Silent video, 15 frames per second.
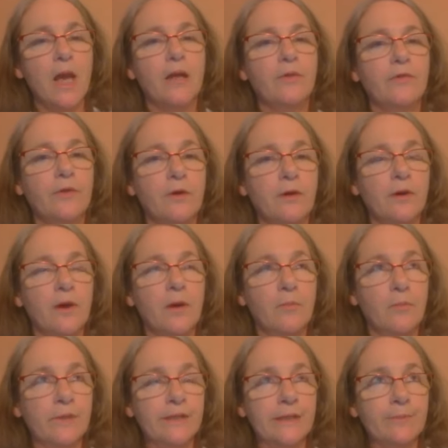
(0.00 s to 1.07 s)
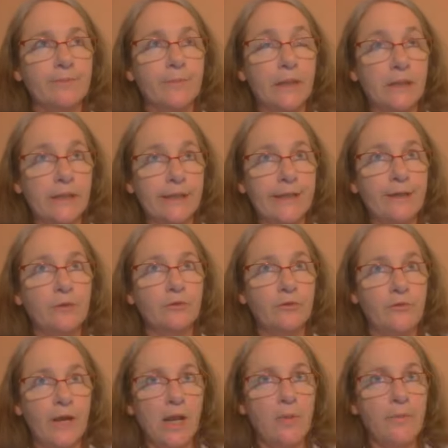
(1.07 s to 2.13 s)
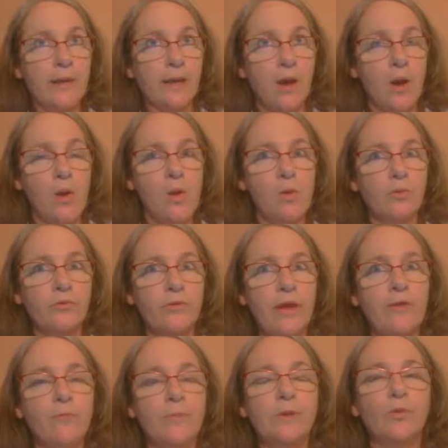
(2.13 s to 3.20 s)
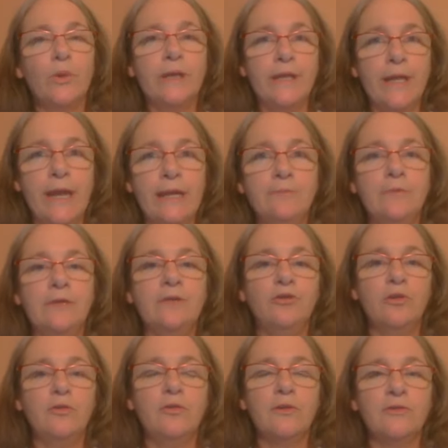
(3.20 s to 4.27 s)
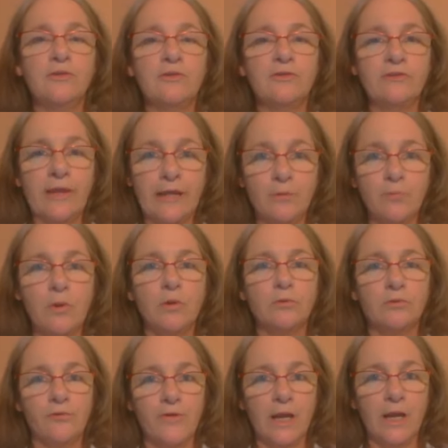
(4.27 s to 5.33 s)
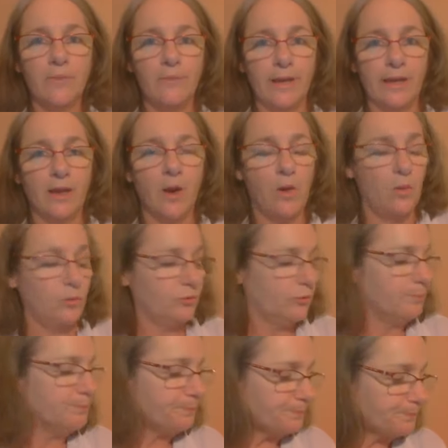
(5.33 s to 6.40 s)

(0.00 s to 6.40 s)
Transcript: The Millennial Development Goals have been renamed into the Sustainable Development Goals.